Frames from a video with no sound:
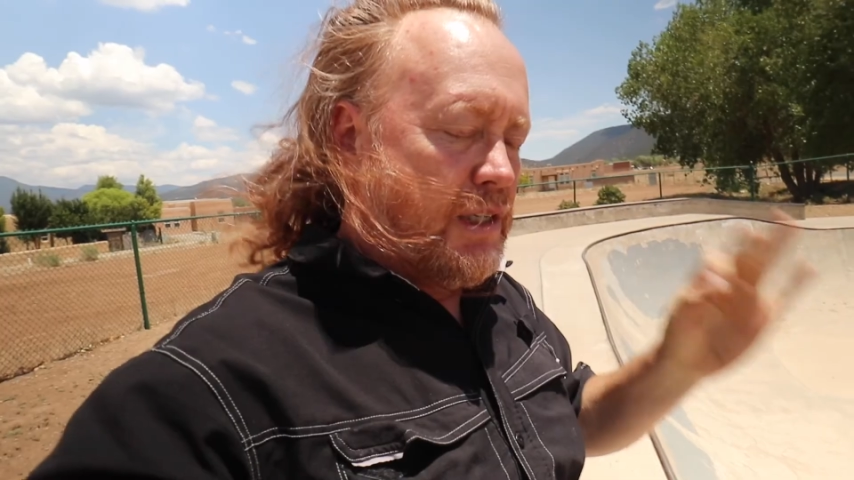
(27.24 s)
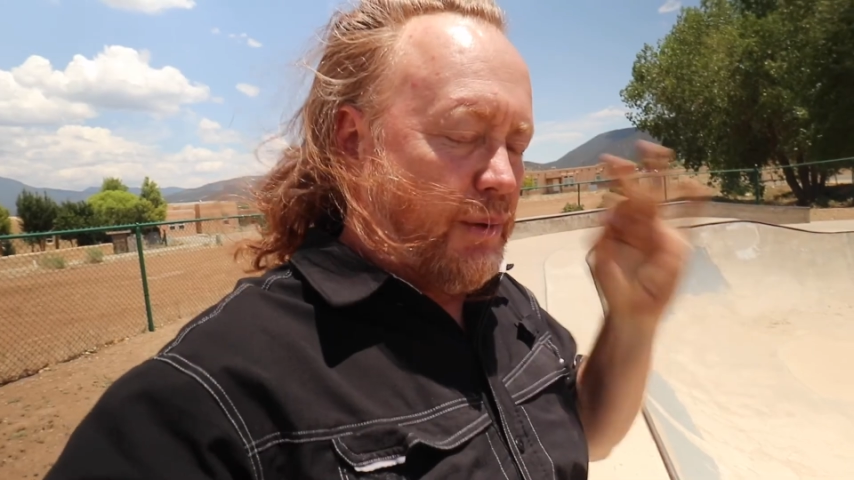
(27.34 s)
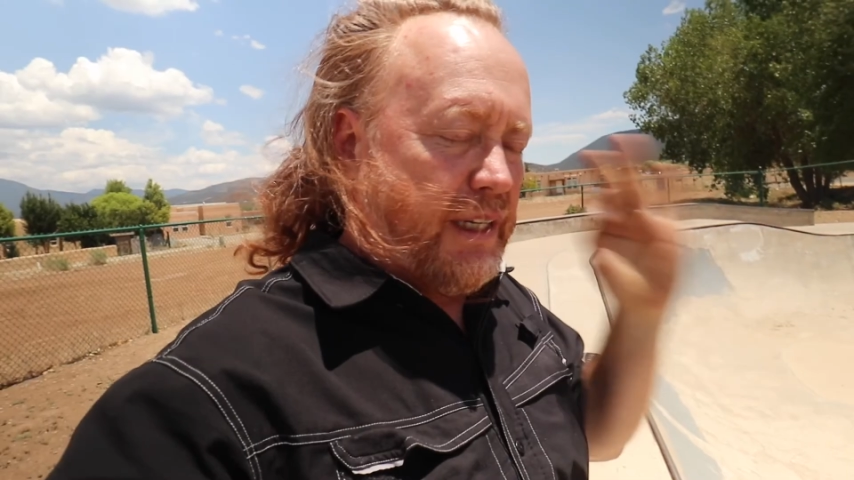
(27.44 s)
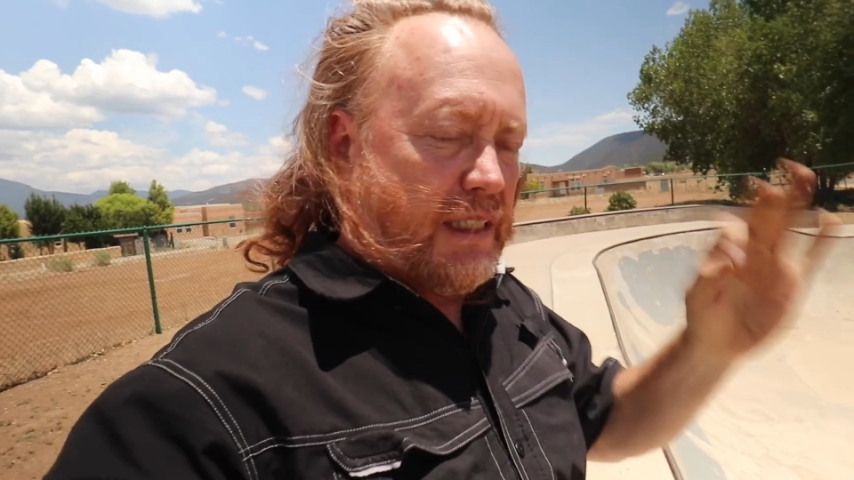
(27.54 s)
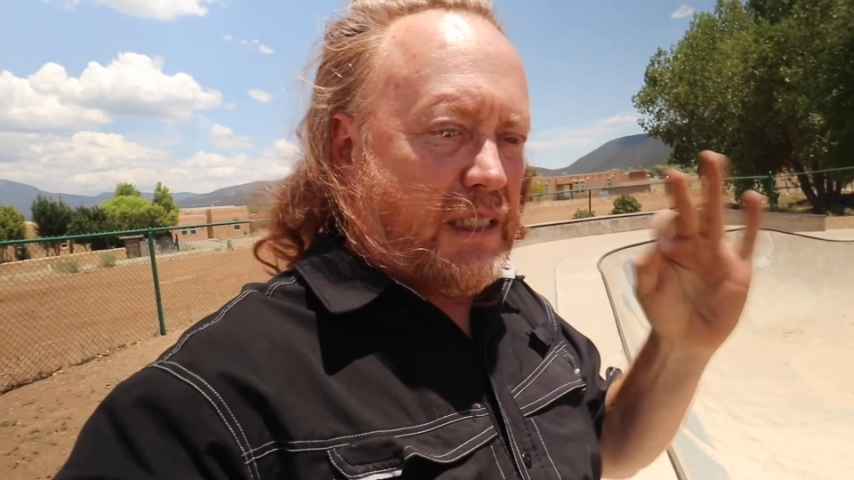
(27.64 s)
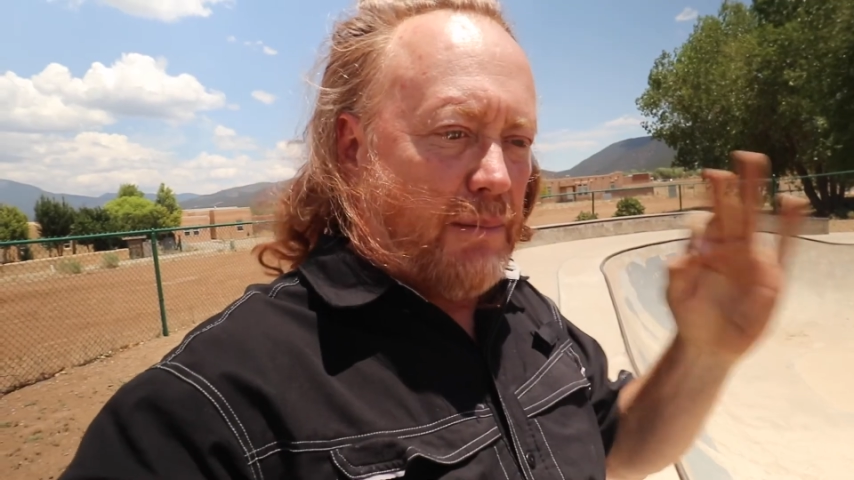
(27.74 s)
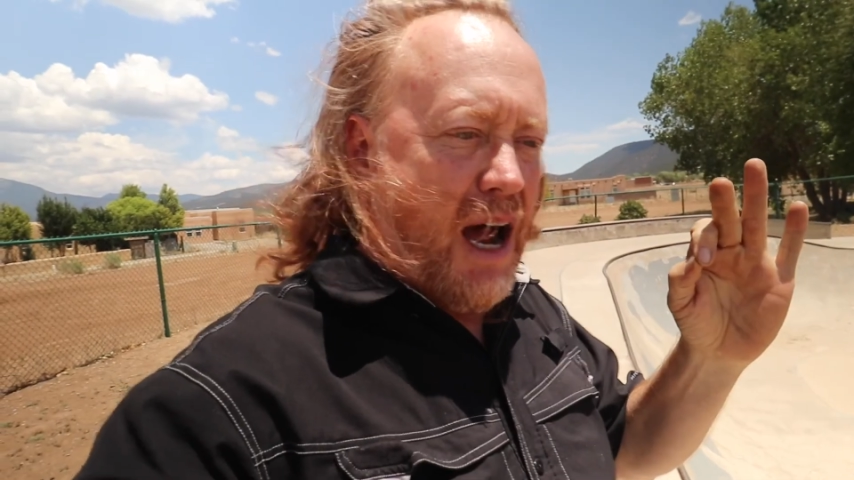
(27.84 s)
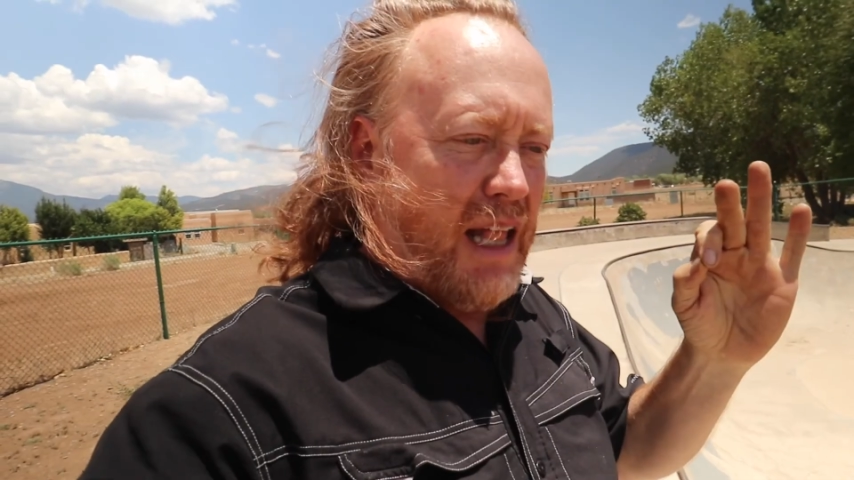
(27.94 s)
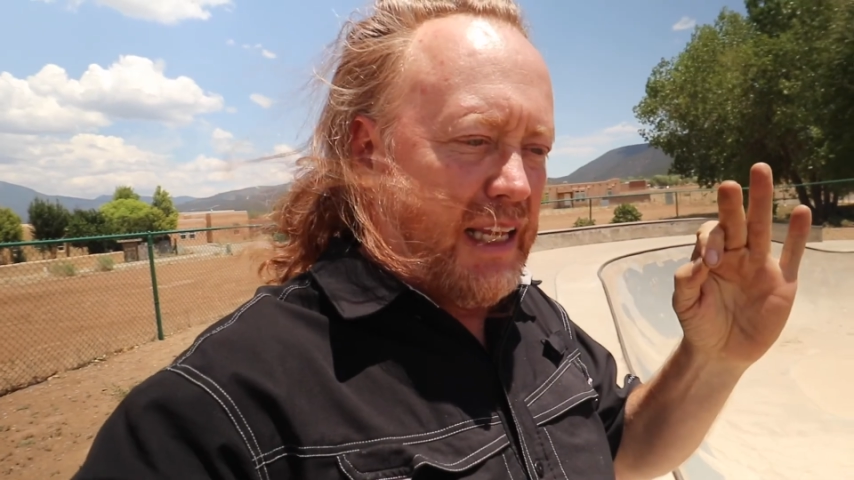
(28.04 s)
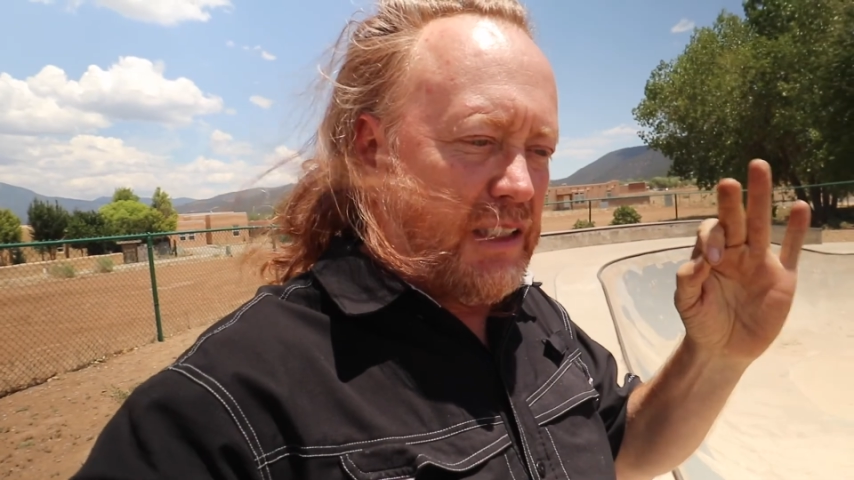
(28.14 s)
Teresa's
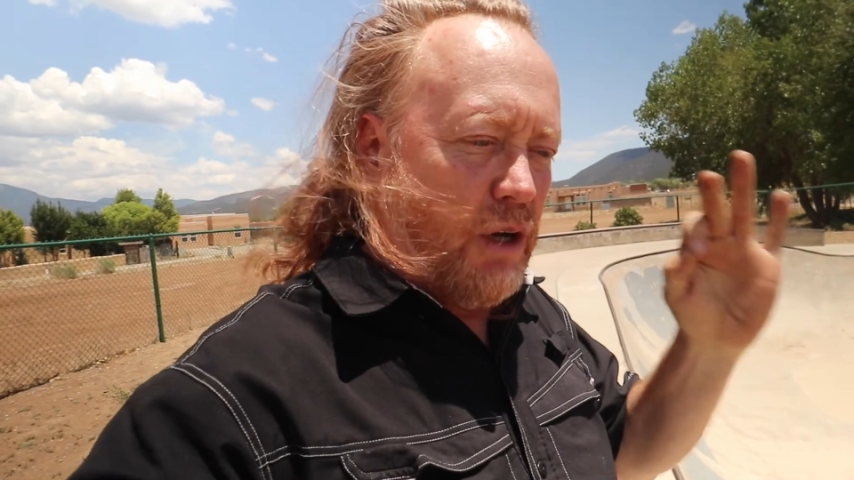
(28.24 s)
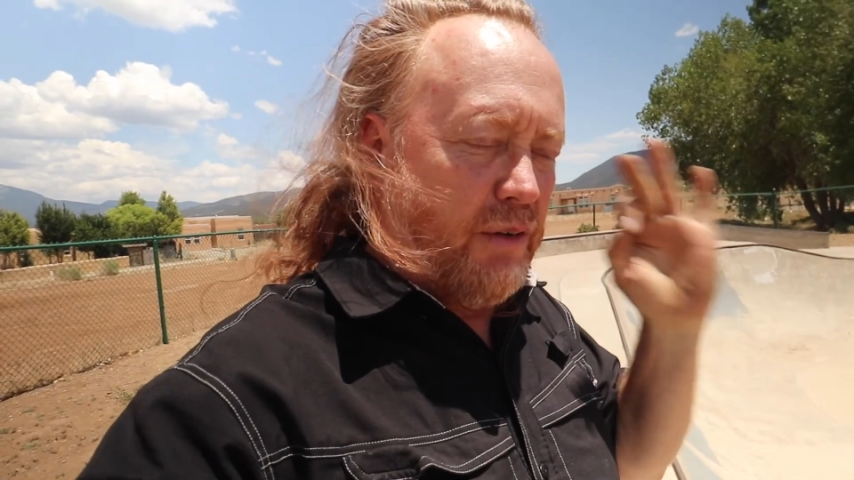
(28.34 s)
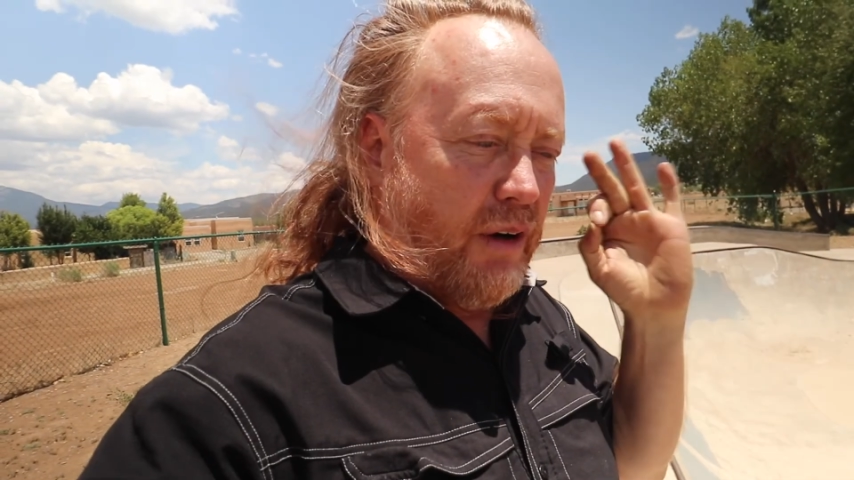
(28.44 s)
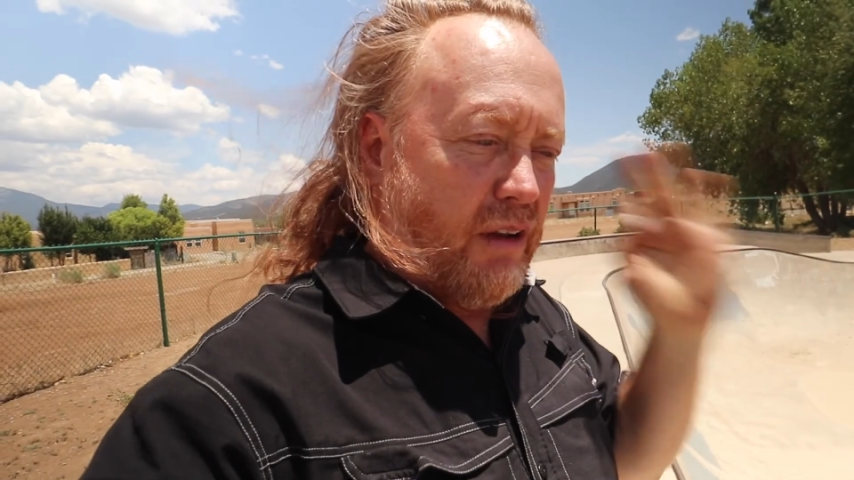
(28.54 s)
Tamales over